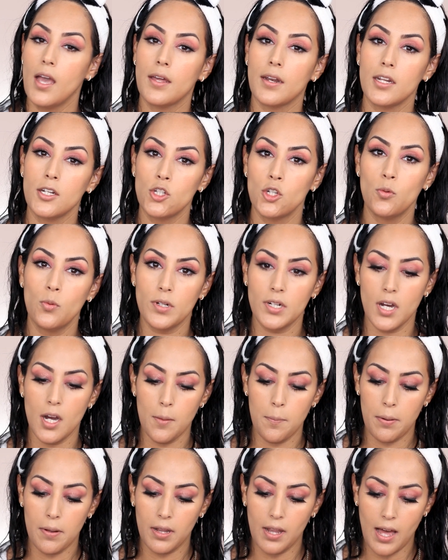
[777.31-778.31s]
And I do
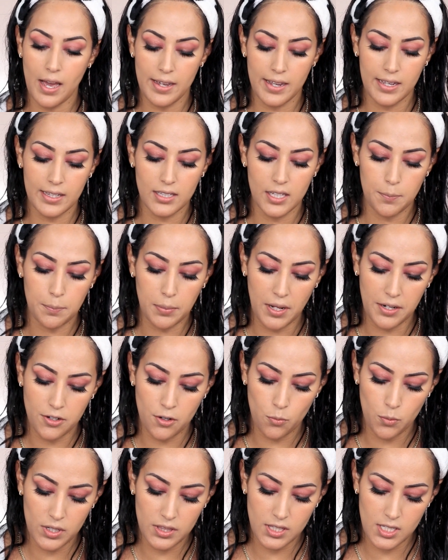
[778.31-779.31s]
wanna apply a lip liner
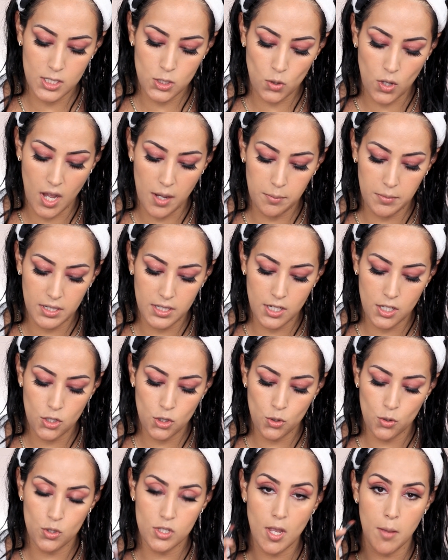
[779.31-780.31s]
with this, so I'm gonna
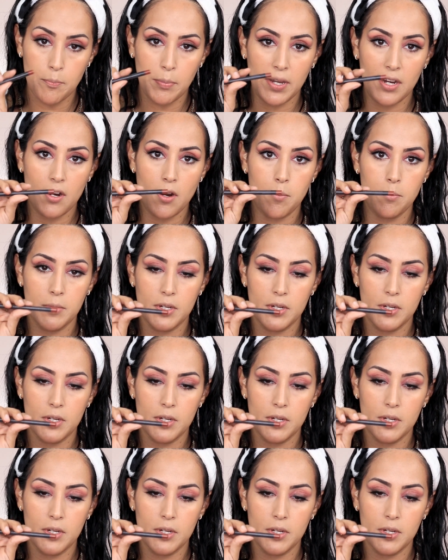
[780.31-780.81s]
use Bare